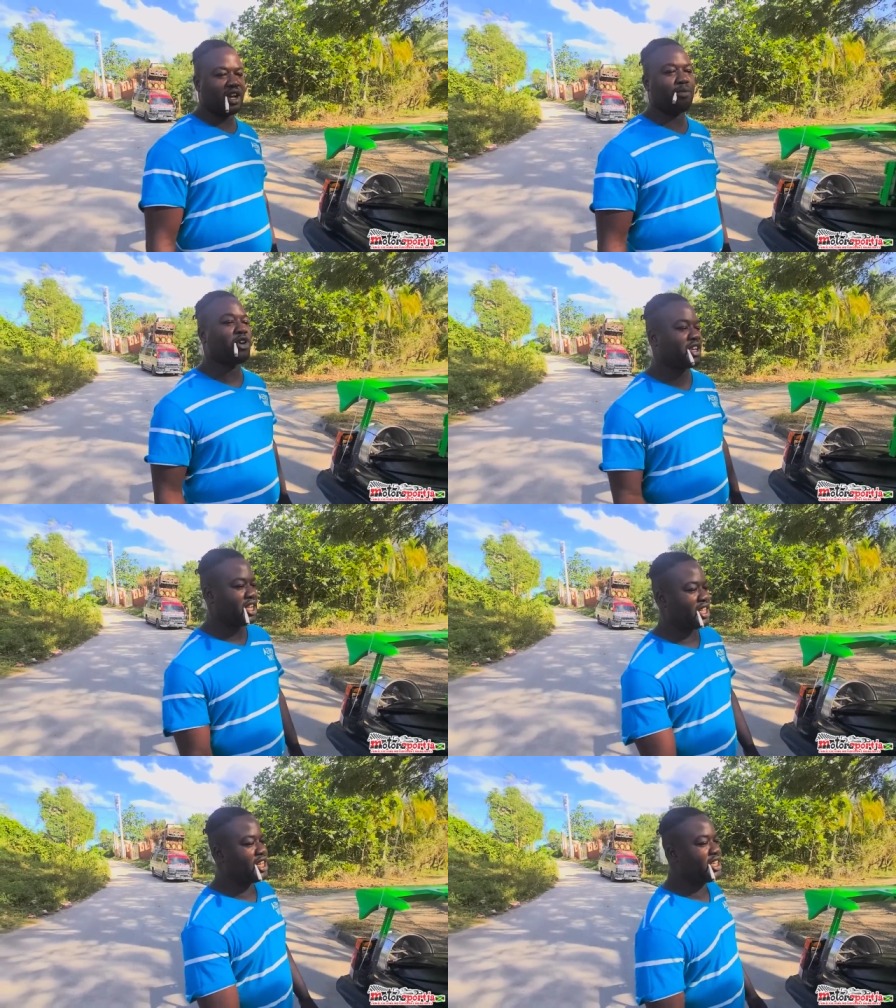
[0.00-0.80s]
I bug in
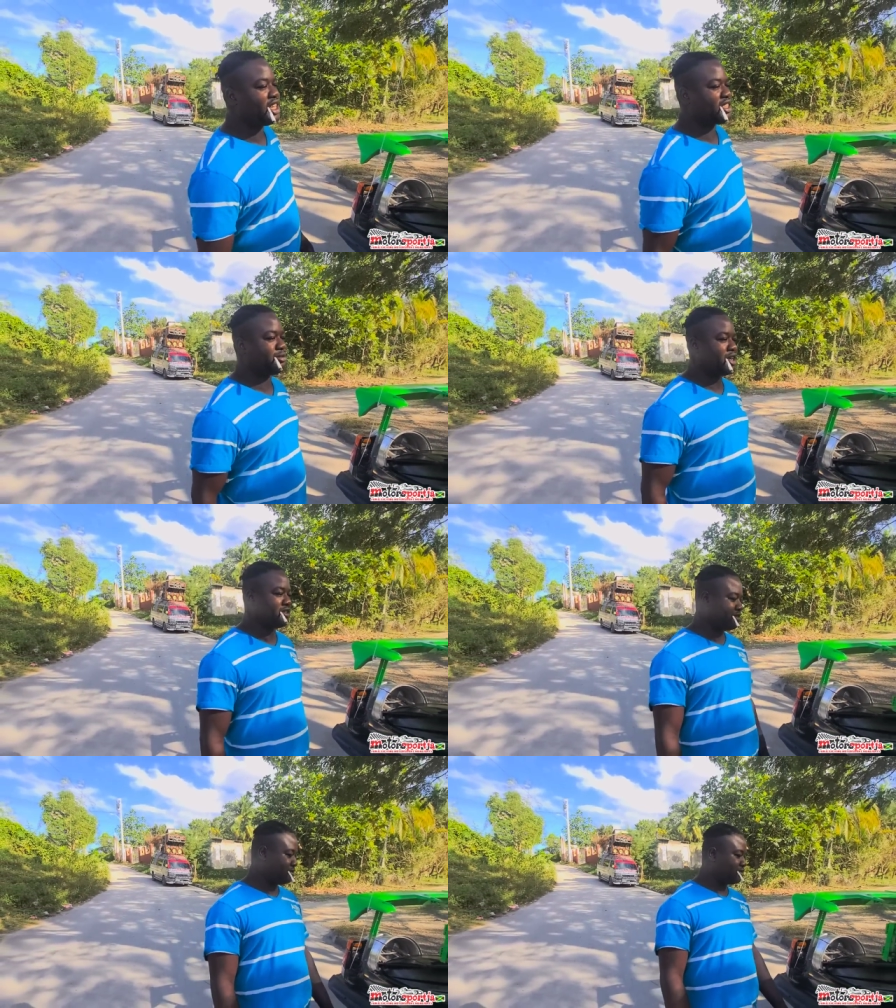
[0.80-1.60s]
their ears, man.
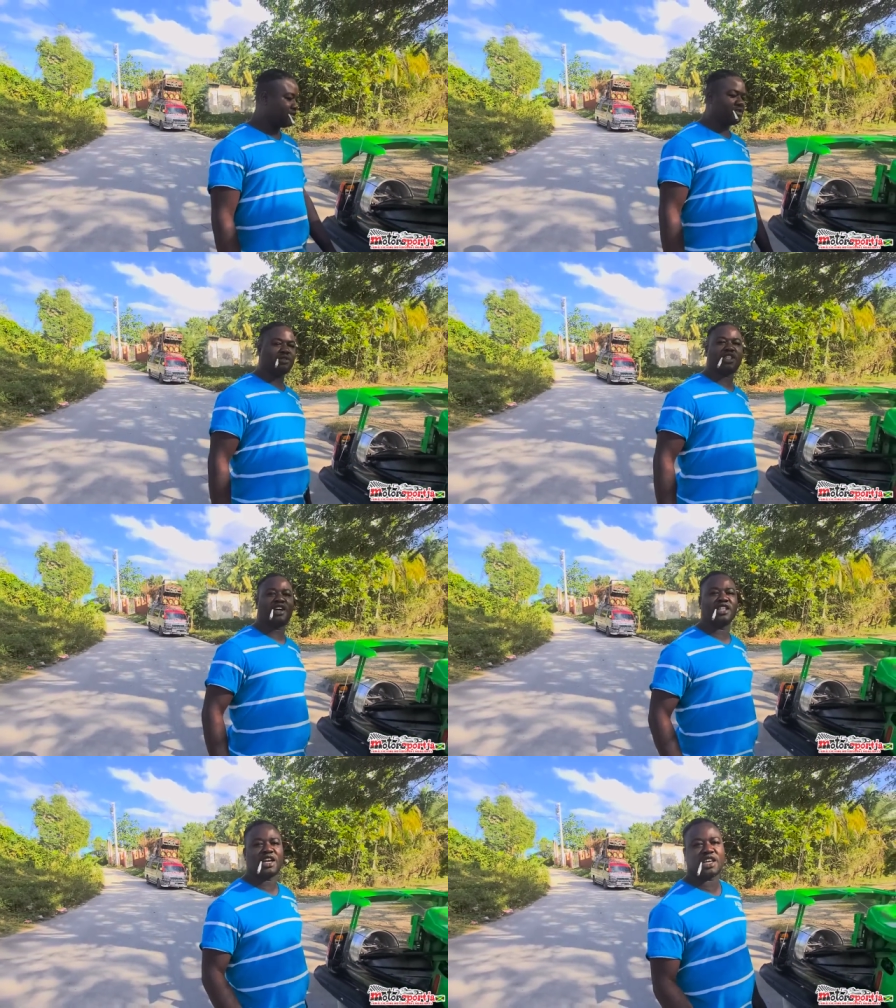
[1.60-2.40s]

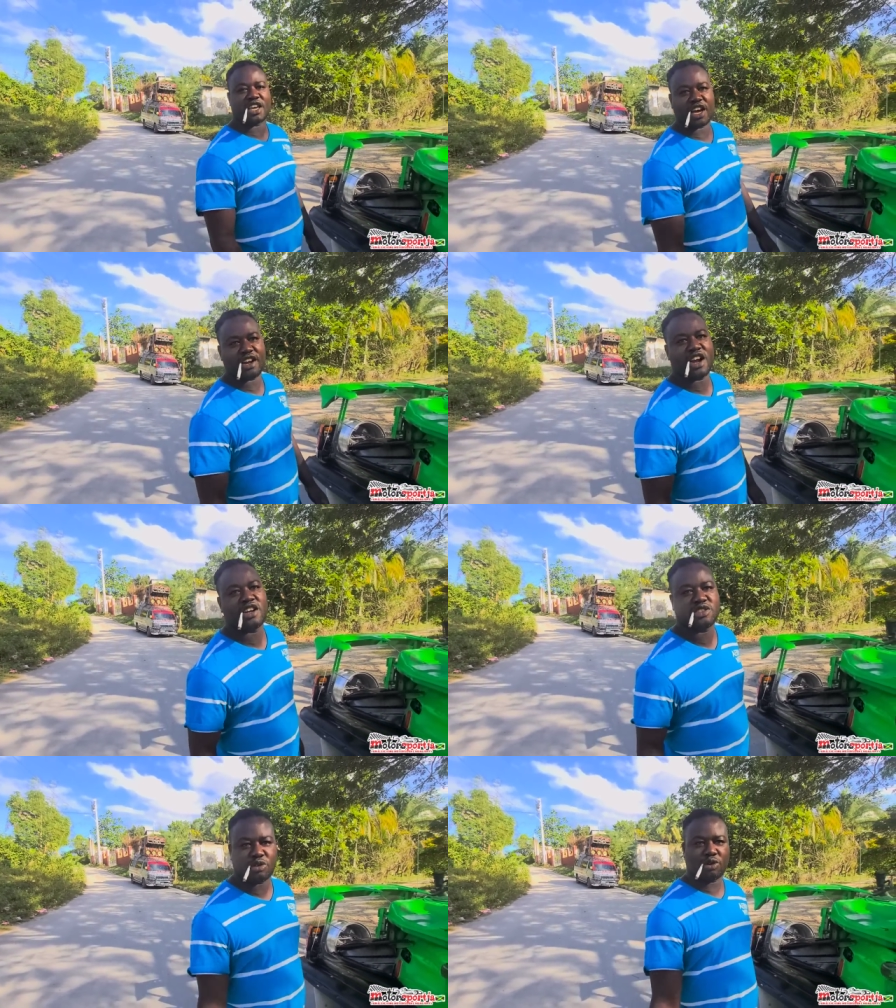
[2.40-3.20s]
Whether in a car
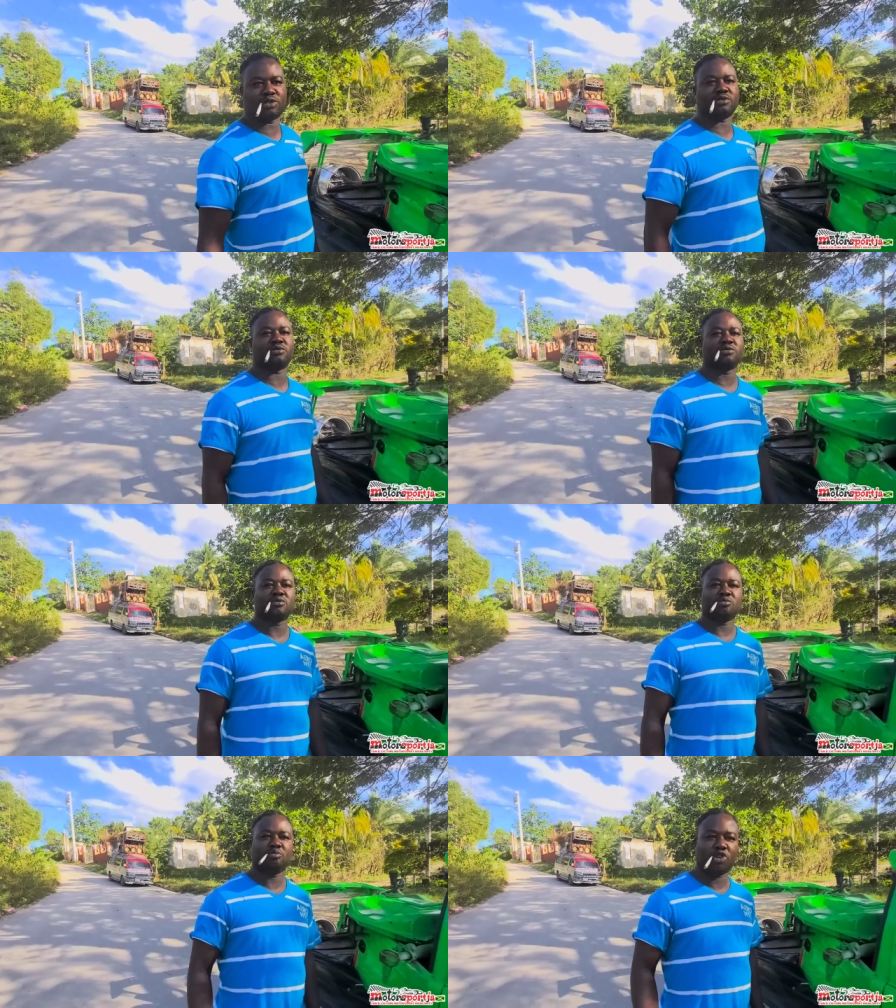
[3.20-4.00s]
or son,
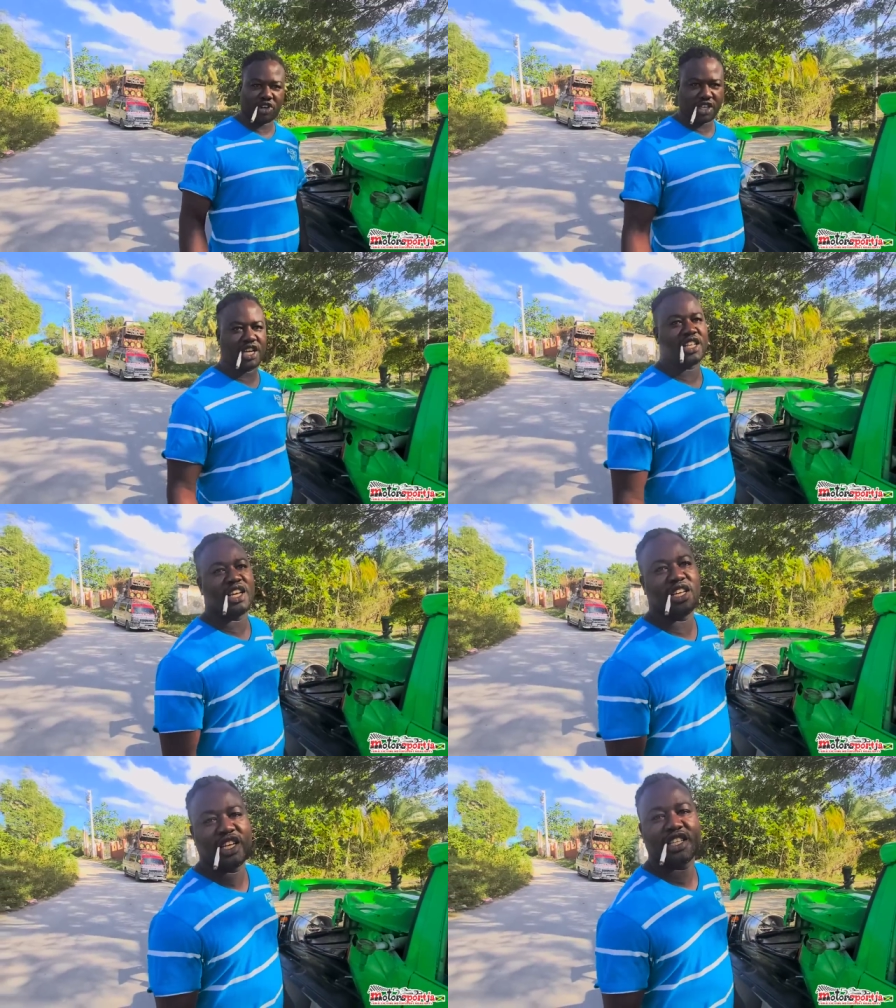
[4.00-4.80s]
bug in
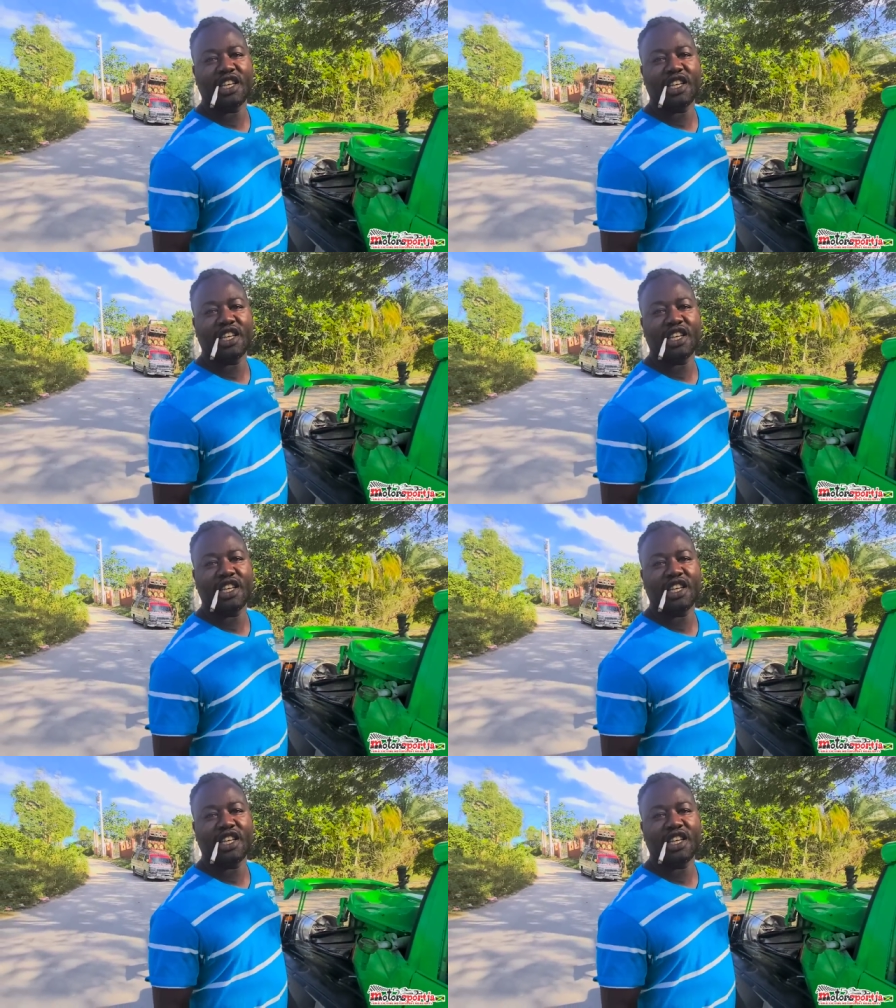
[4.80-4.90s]
their ears.